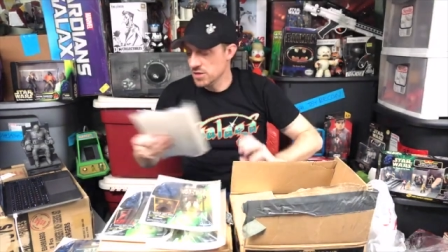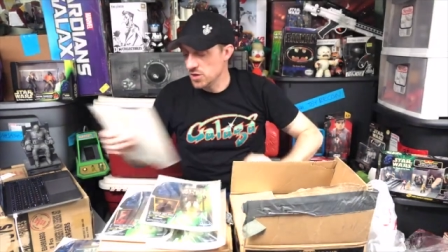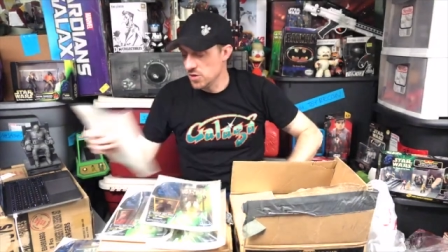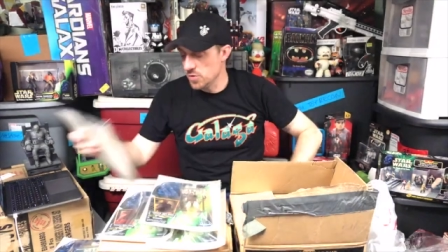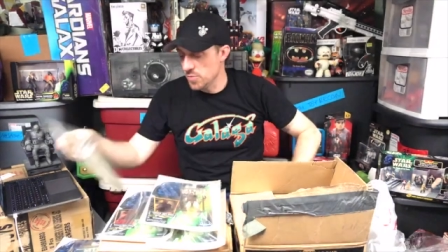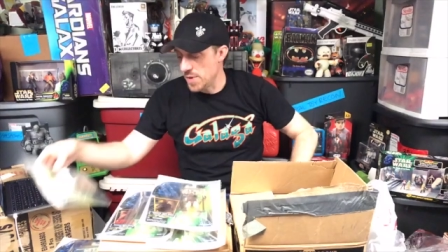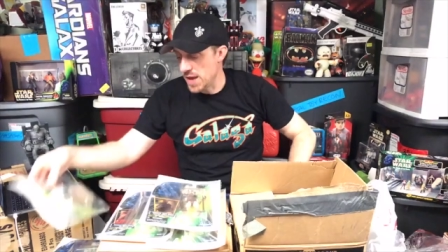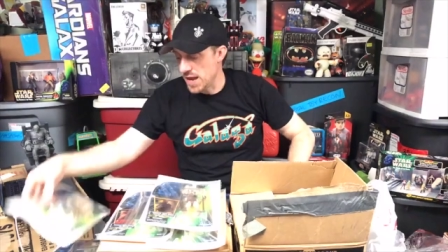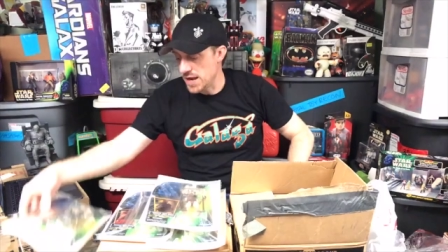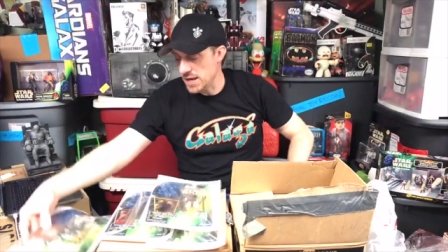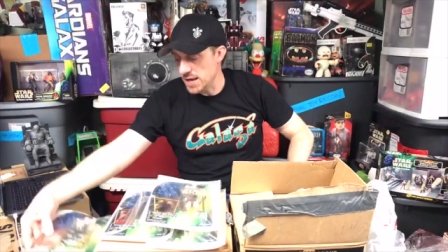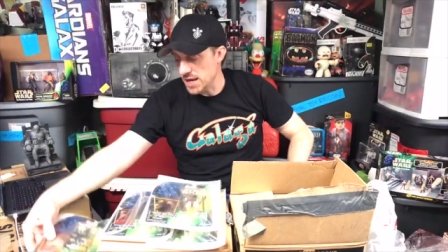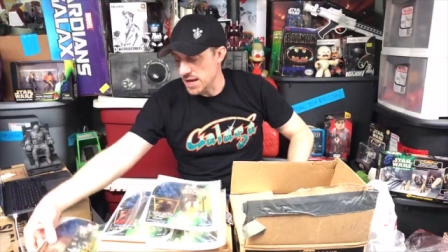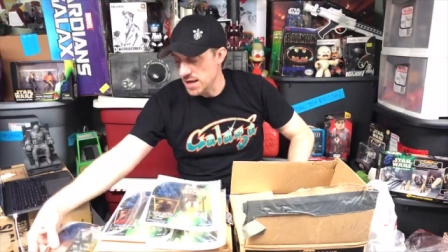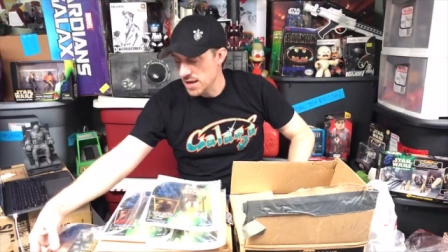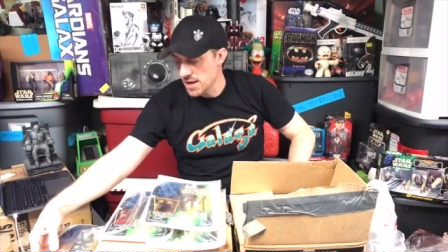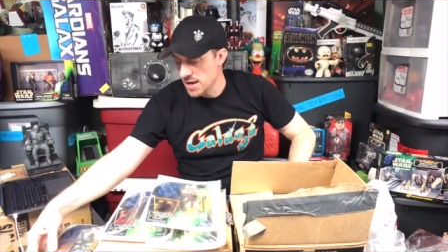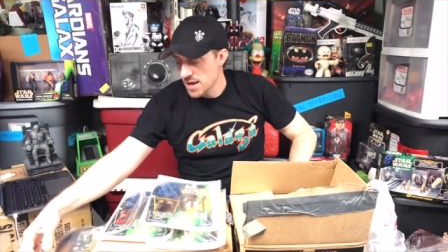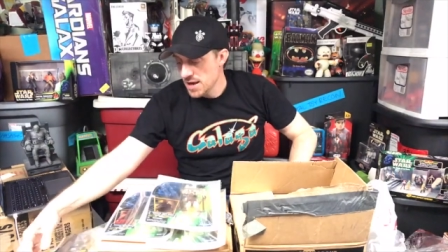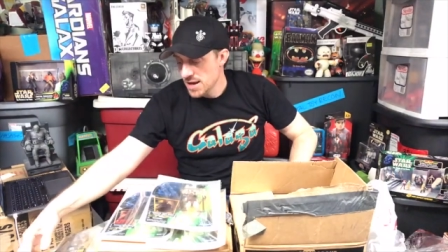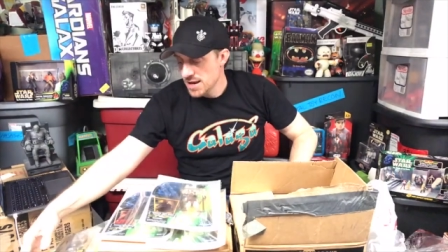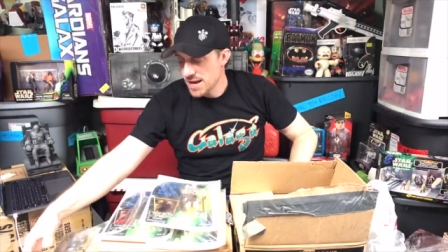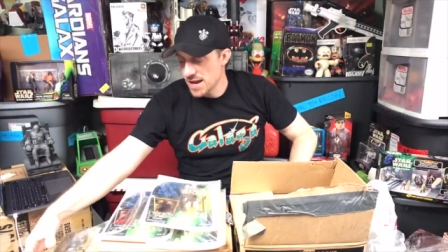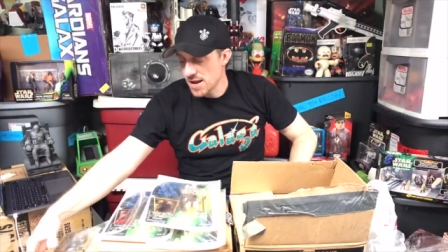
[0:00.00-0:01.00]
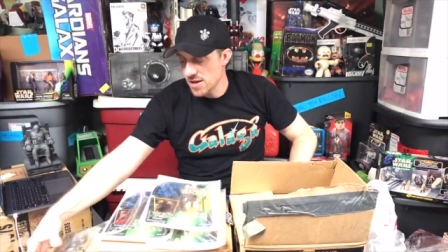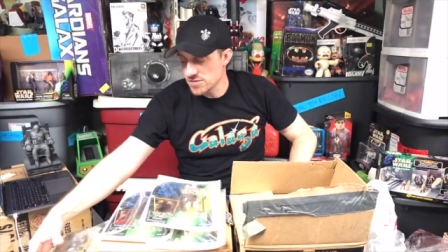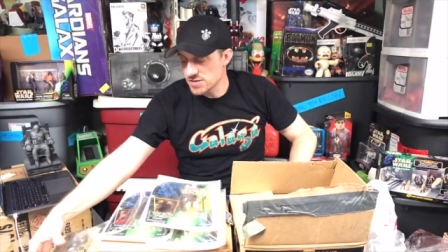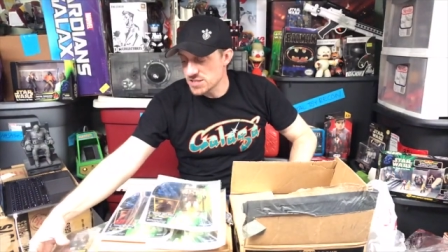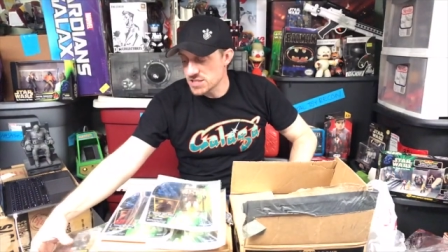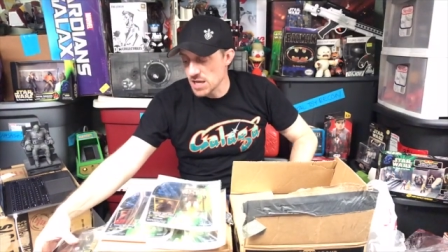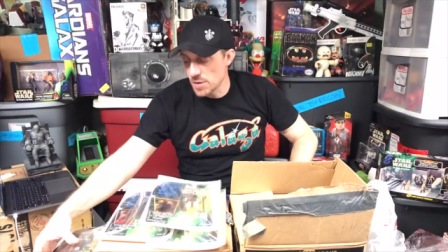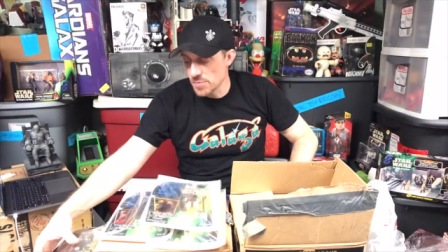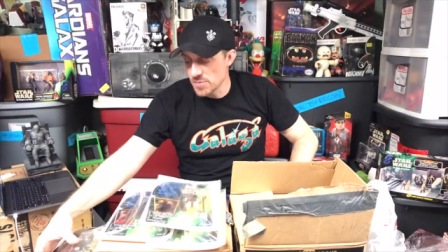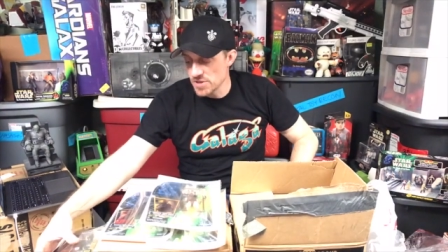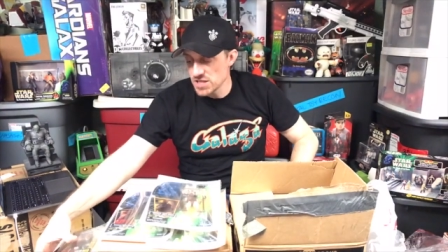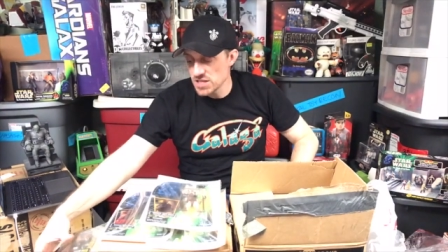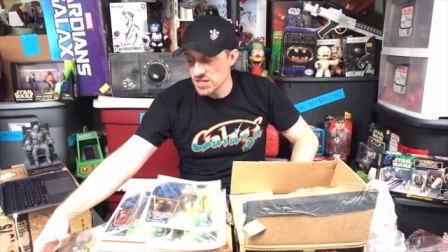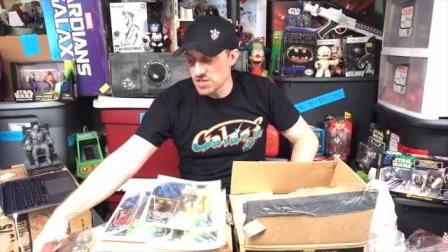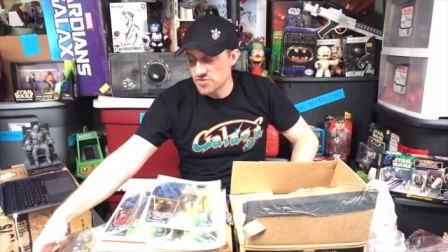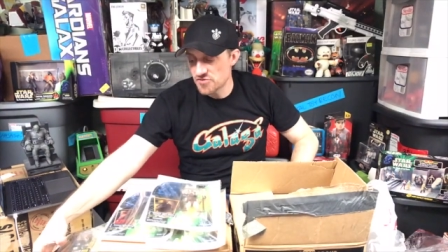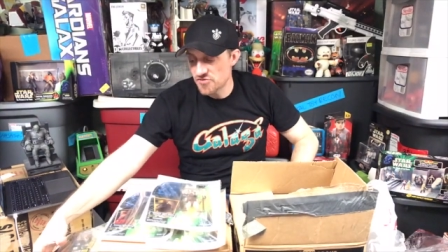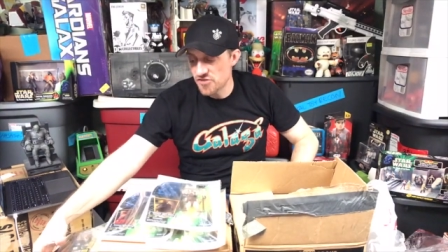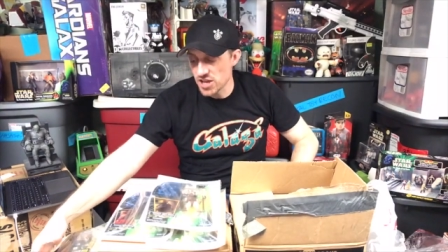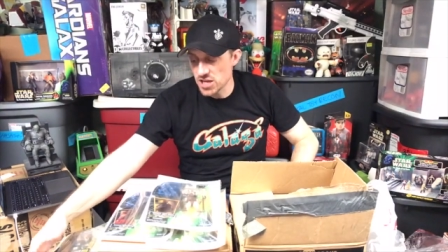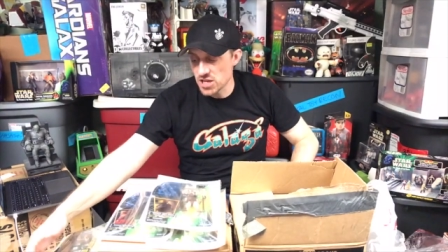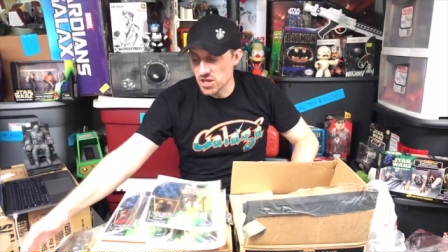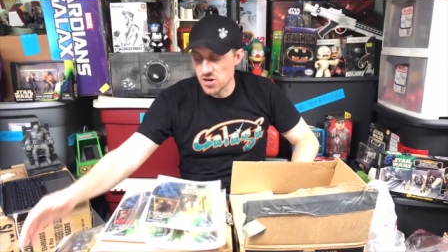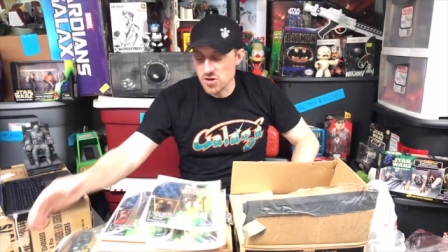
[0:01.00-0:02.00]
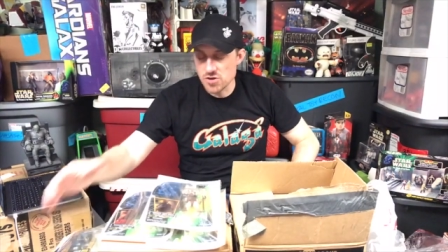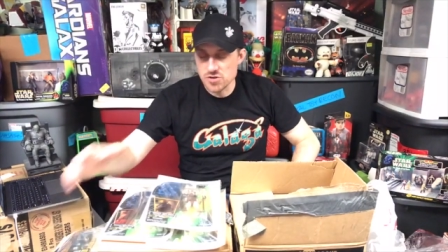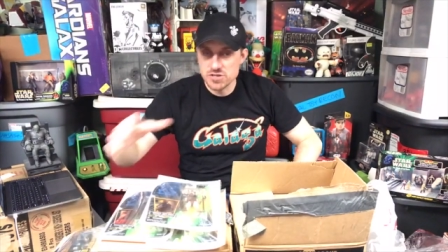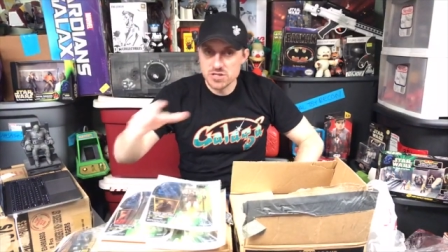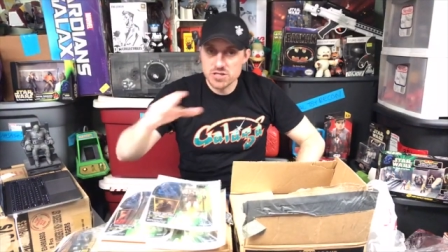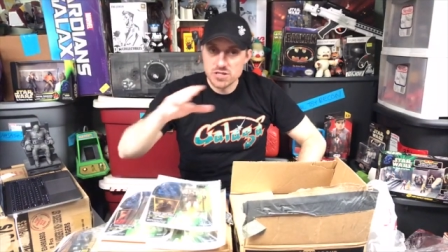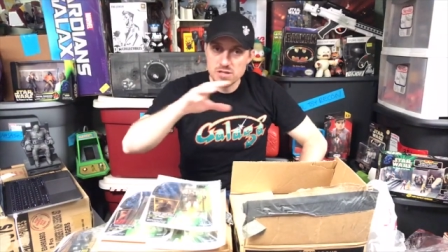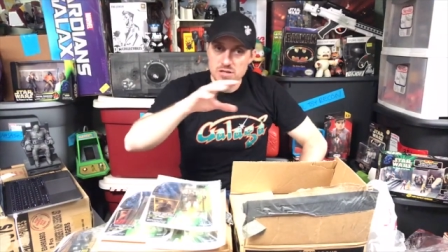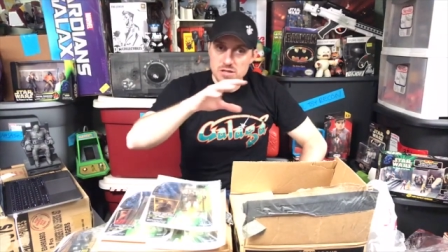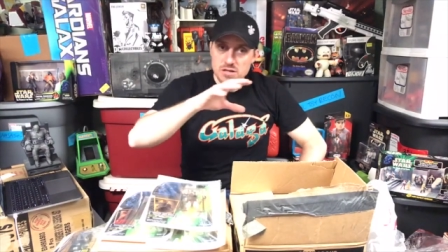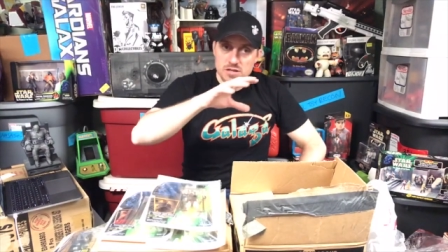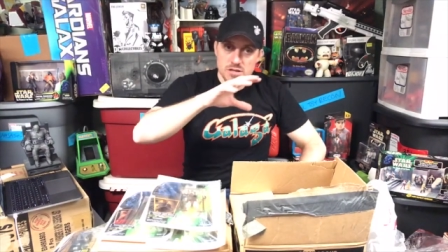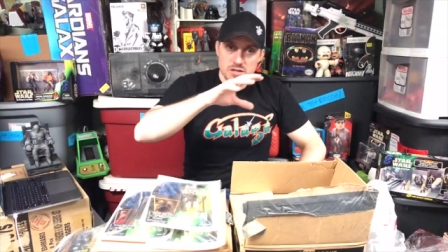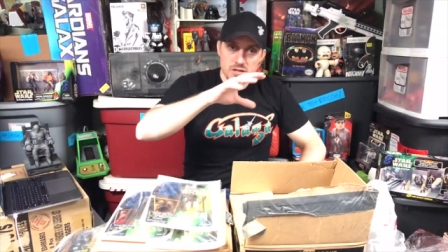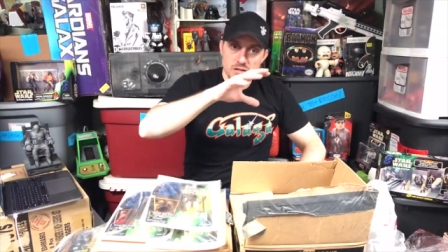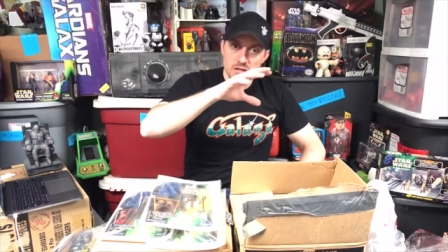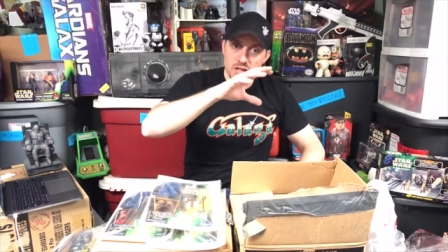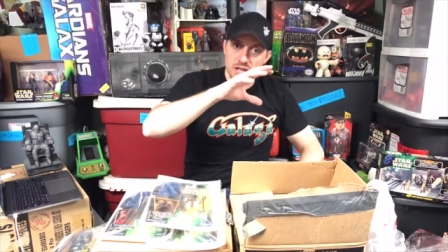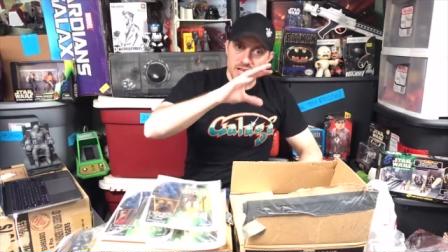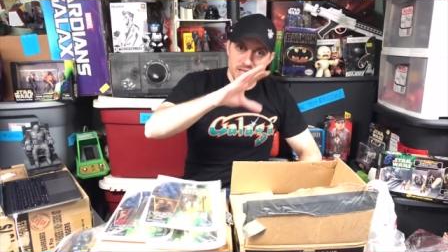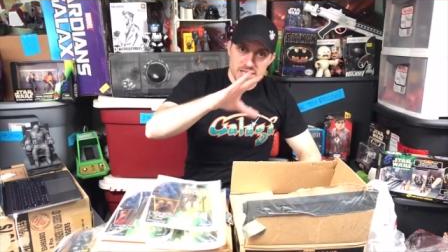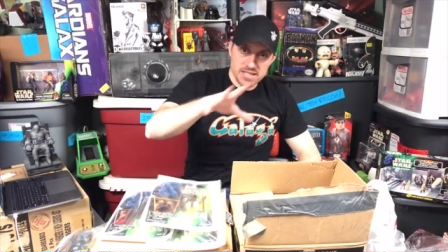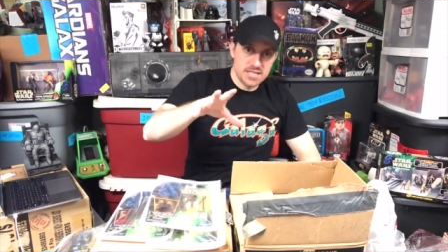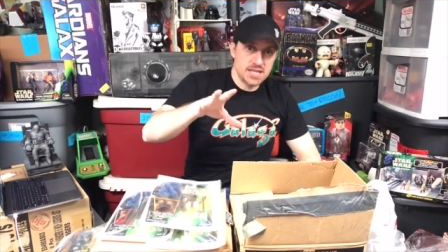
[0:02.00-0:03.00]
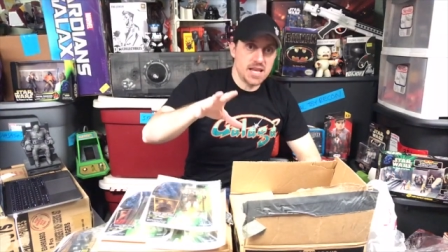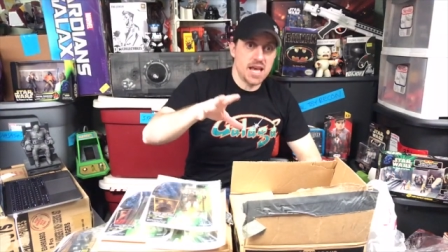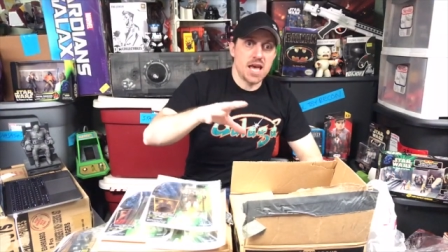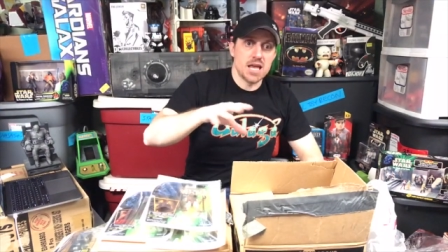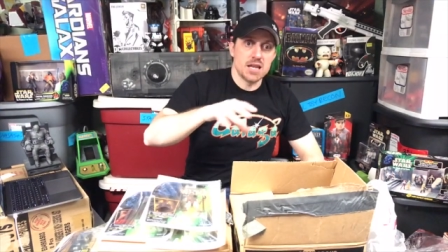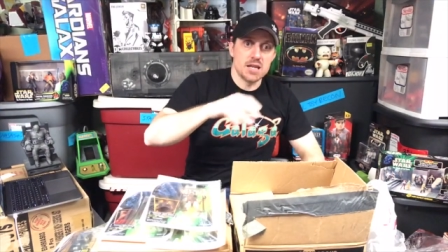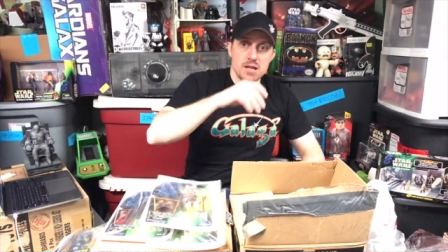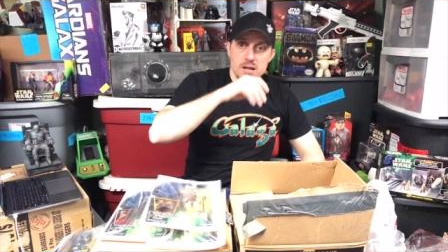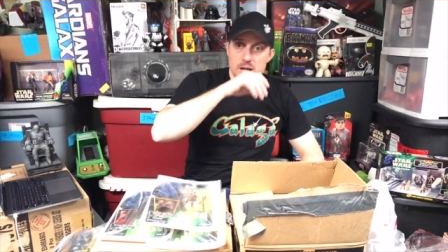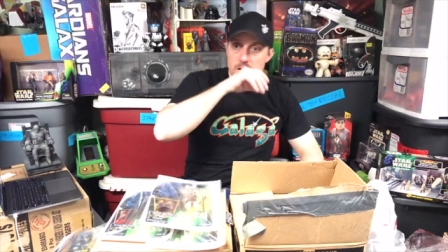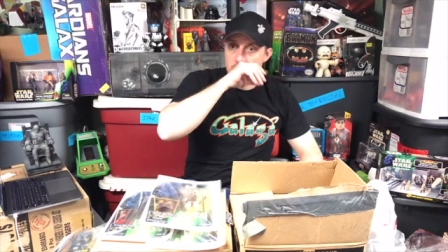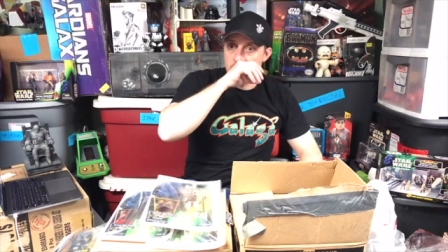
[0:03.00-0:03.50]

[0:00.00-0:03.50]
bendy. Now, some of these figures, like I said,